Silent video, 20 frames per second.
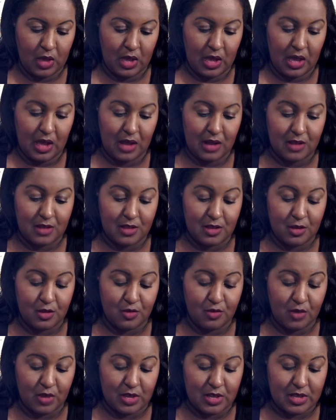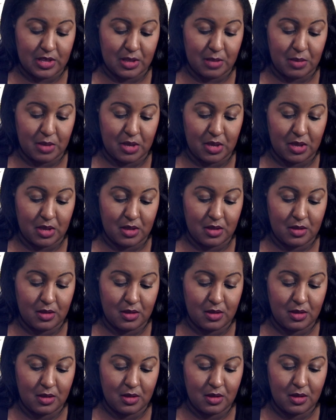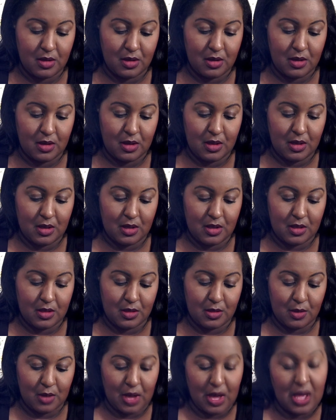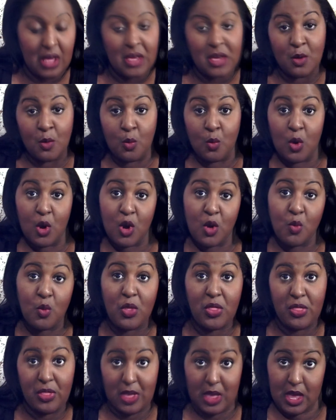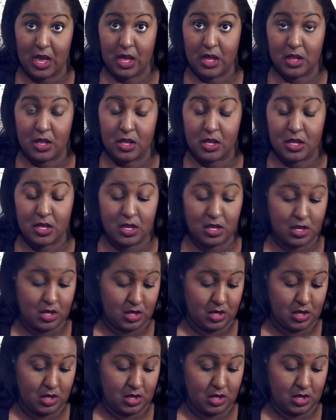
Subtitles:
and the sales rank is not bad, so I can work with it.